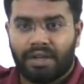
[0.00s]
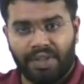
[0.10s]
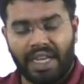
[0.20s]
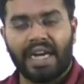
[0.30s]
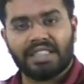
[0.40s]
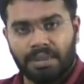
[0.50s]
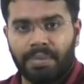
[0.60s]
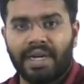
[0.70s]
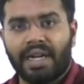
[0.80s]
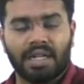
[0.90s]
We had
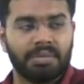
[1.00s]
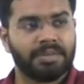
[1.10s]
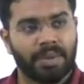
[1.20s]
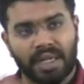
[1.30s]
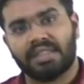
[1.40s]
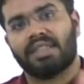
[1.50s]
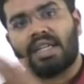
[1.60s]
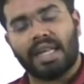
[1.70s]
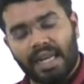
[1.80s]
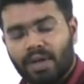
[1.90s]
supplied armies. Pakistan
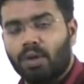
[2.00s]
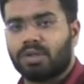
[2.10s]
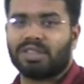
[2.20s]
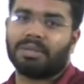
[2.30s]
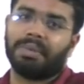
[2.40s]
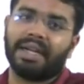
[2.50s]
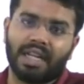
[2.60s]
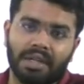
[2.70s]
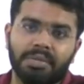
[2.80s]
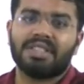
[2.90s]
had also supplied
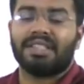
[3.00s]
armies.